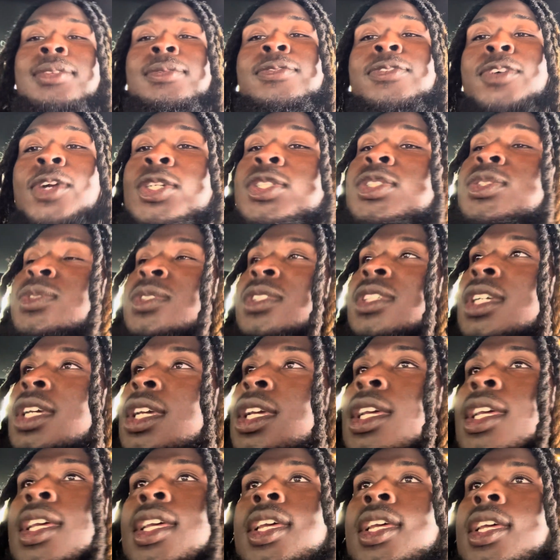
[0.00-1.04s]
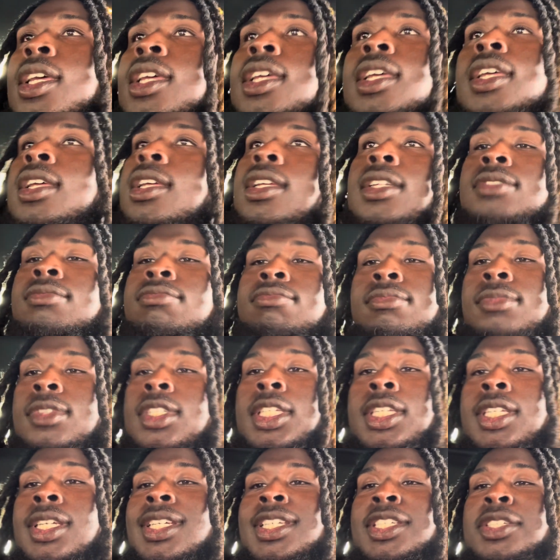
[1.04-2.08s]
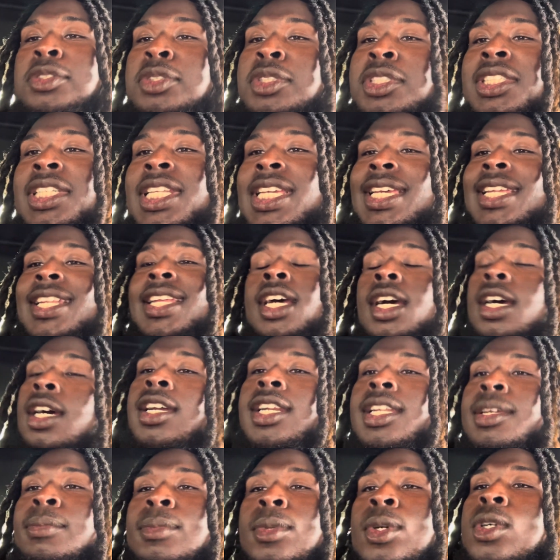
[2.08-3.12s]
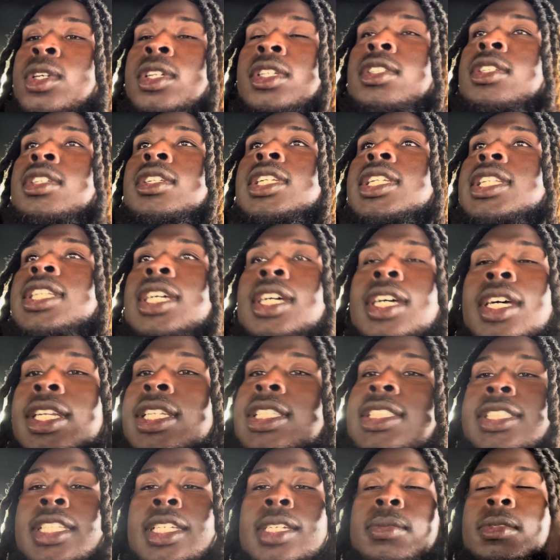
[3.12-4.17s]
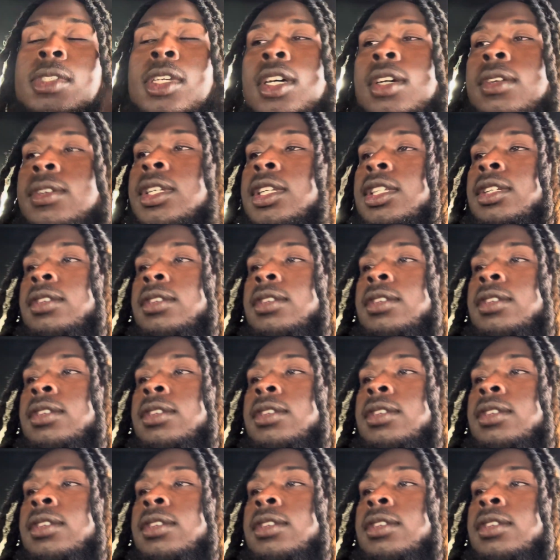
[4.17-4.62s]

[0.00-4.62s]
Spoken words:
First, yeah, you done did 100 more, you done did 100 steps already,